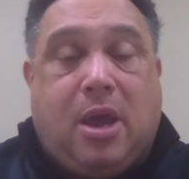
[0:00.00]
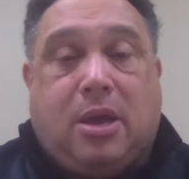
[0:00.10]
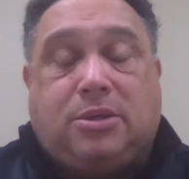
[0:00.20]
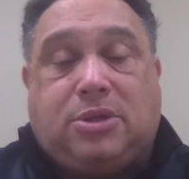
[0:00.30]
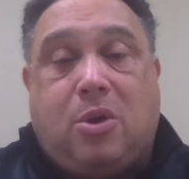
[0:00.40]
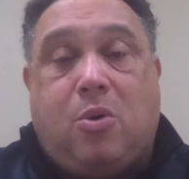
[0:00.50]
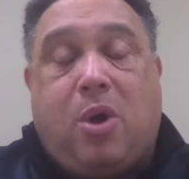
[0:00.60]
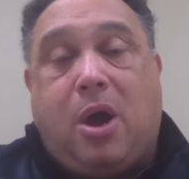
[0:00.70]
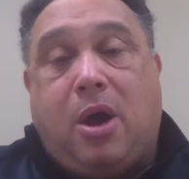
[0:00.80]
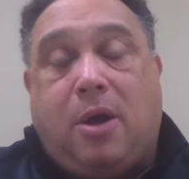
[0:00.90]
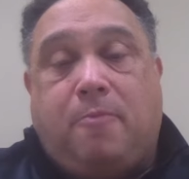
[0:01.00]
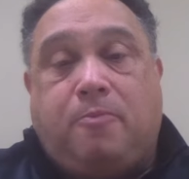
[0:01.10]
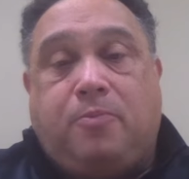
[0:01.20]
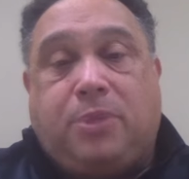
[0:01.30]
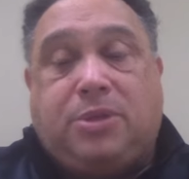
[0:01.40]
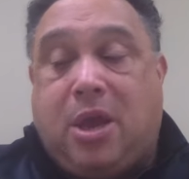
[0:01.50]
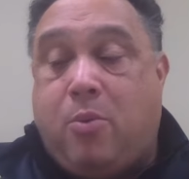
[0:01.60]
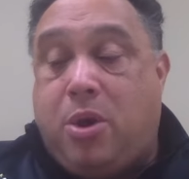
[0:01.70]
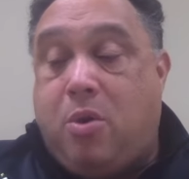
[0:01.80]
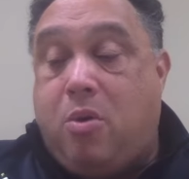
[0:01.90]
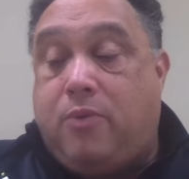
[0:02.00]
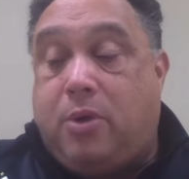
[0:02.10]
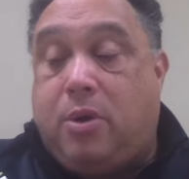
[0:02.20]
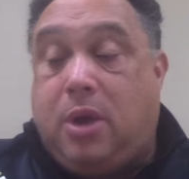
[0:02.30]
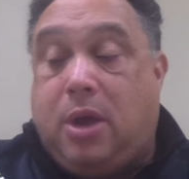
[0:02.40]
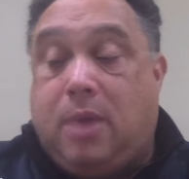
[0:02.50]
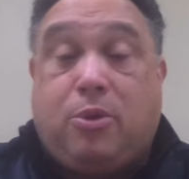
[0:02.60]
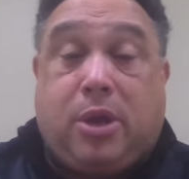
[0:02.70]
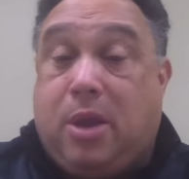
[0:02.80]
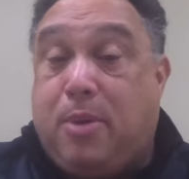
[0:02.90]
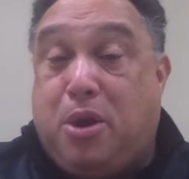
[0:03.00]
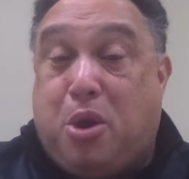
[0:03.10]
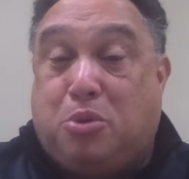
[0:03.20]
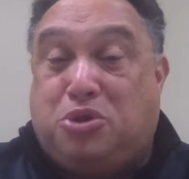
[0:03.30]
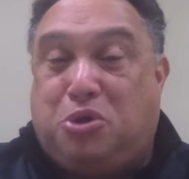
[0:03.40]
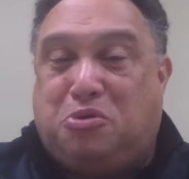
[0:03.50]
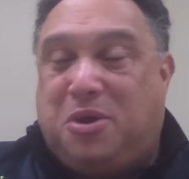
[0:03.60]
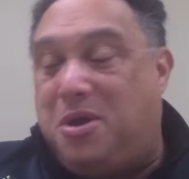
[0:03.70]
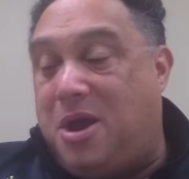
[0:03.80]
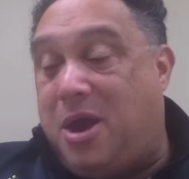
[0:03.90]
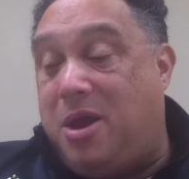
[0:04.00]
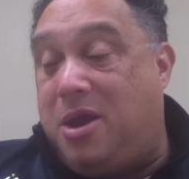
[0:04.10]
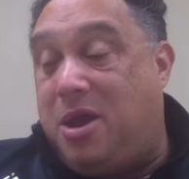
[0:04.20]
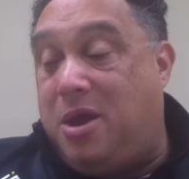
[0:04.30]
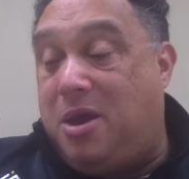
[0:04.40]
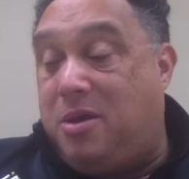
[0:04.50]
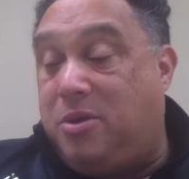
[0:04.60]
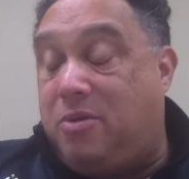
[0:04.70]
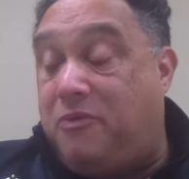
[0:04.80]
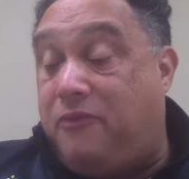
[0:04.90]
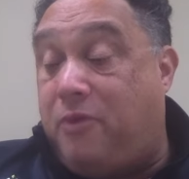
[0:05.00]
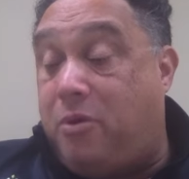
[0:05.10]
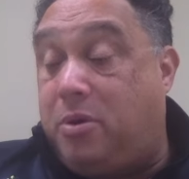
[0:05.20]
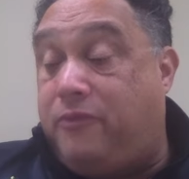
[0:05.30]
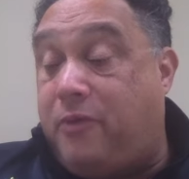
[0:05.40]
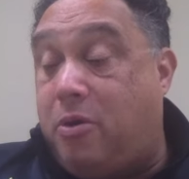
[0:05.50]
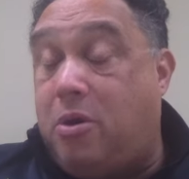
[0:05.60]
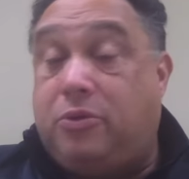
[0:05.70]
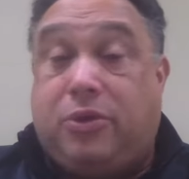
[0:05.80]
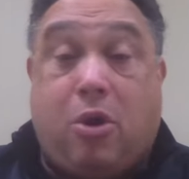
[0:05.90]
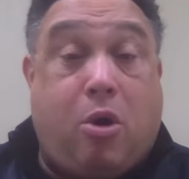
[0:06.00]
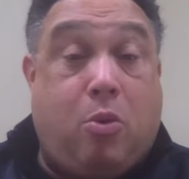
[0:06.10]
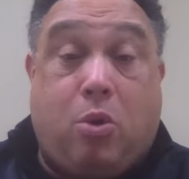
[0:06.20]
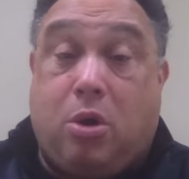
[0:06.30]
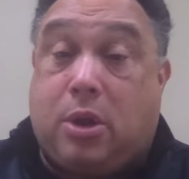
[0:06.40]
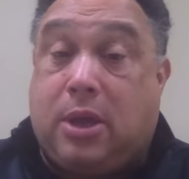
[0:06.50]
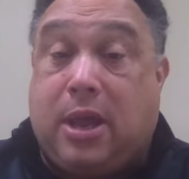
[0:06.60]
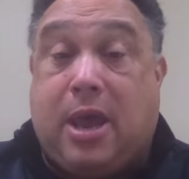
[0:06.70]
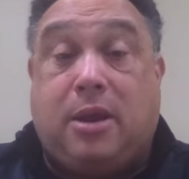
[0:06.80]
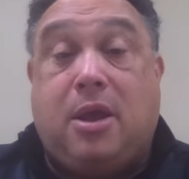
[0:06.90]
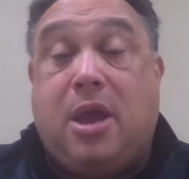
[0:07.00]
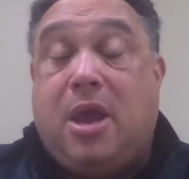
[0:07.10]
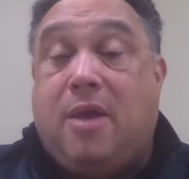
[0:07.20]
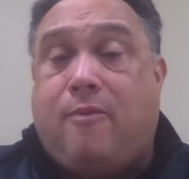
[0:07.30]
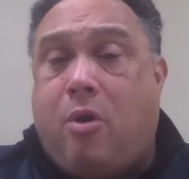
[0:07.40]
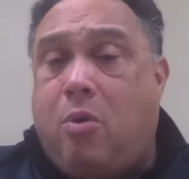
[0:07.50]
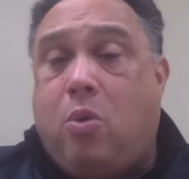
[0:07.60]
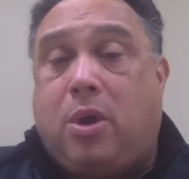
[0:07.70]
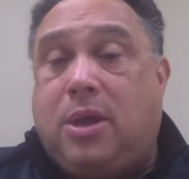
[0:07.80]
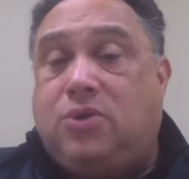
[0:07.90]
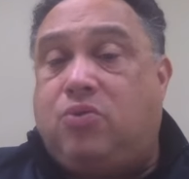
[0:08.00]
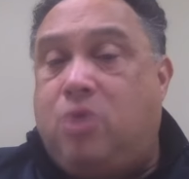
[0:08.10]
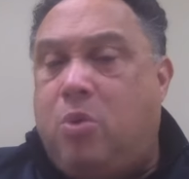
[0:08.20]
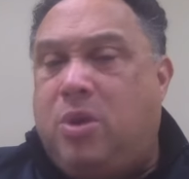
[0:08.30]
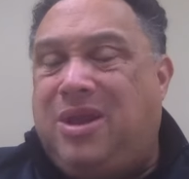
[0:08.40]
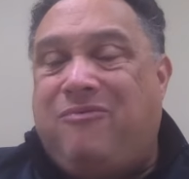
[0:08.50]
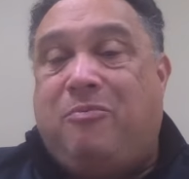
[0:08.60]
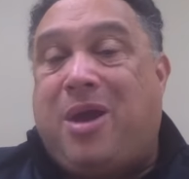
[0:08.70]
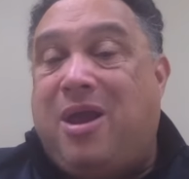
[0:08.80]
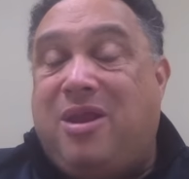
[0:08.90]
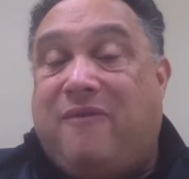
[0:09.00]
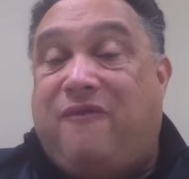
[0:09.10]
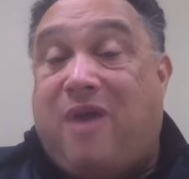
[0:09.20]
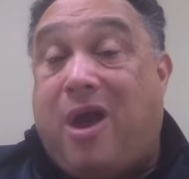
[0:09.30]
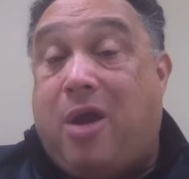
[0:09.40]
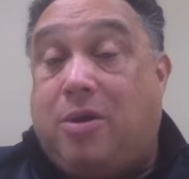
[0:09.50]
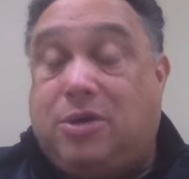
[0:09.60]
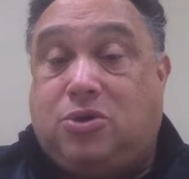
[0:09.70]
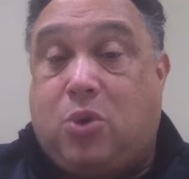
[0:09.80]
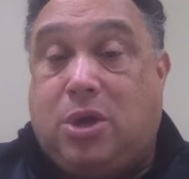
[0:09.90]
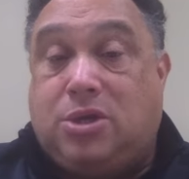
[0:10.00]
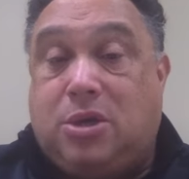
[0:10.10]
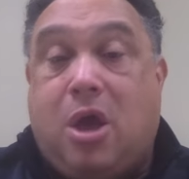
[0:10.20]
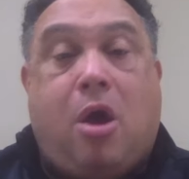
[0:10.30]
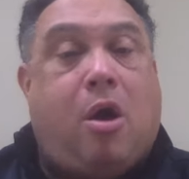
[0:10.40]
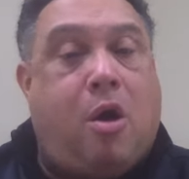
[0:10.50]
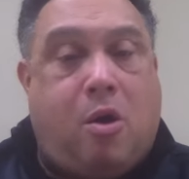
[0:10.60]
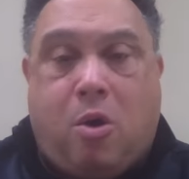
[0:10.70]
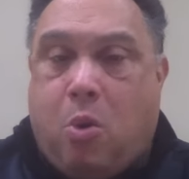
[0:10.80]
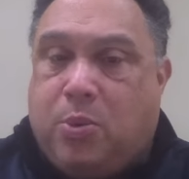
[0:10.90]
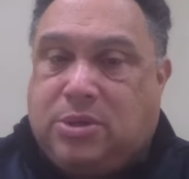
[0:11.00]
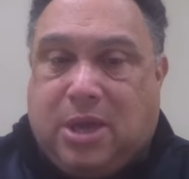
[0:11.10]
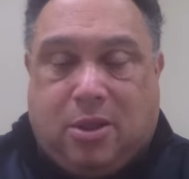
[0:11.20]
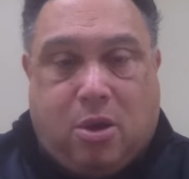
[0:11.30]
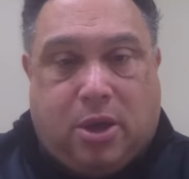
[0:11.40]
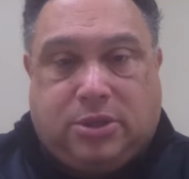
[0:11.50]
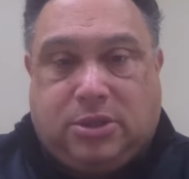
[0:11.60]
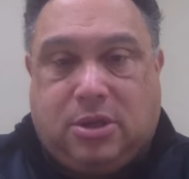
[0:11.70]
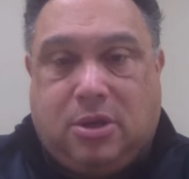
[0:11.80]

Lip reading: So let's see. I went over. Looking at my notes. Excuse me. I looked over photos. The artwork again. If artwork gets ruined, even by a fire situation, all hope is not lost.